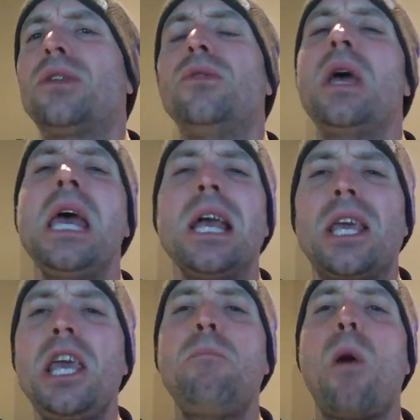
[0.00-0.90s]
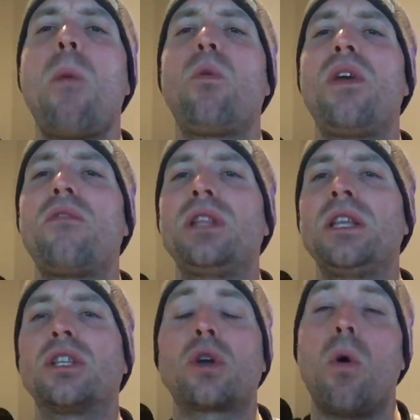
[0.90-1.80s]
to keep up with
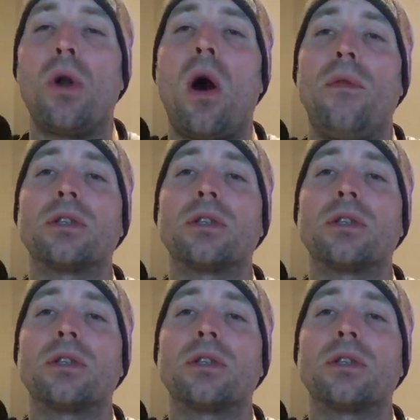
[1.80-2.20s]
everything that's going on.